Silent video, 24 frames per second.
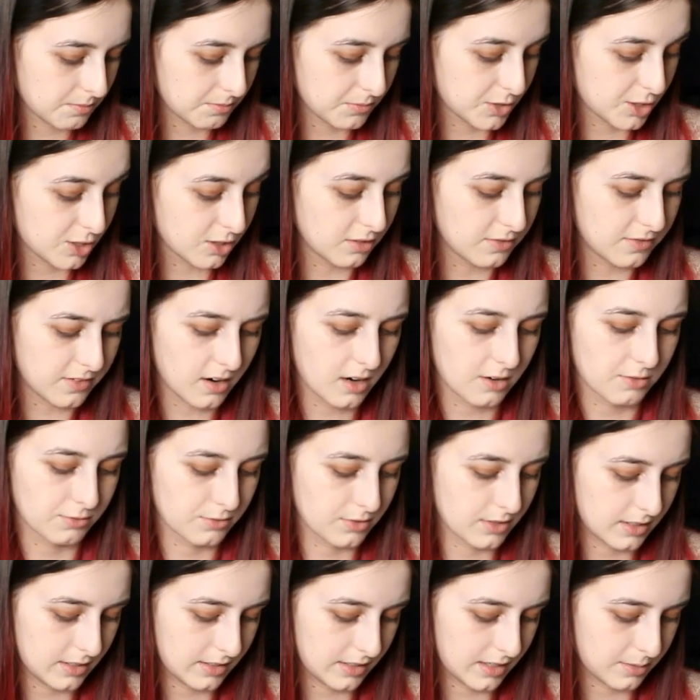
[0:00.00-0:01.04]
So far
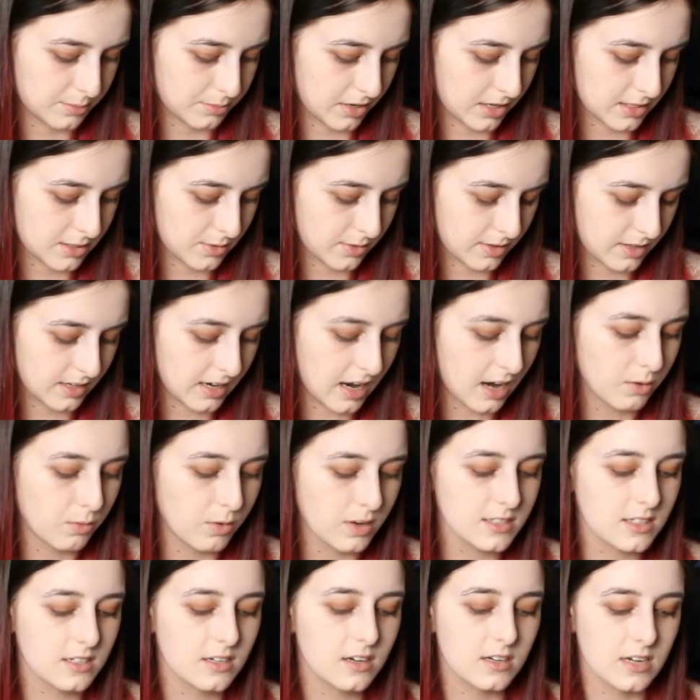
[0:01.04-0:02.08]
really impressed with it. I
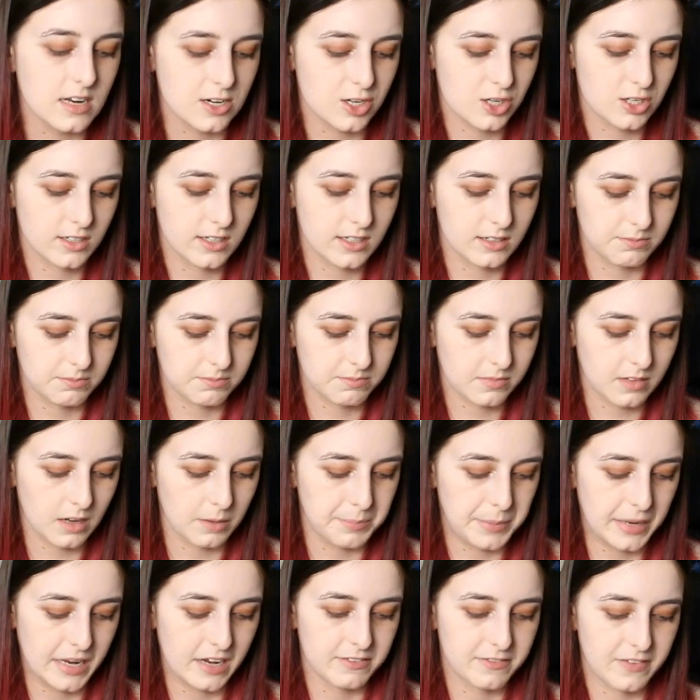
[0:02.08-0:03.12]
wasn't initially a
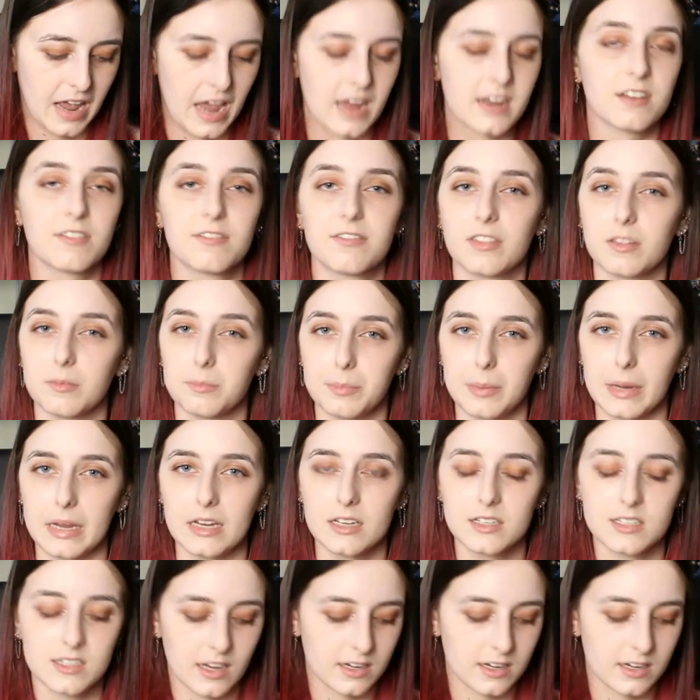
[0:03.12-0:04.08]
big fan of the base.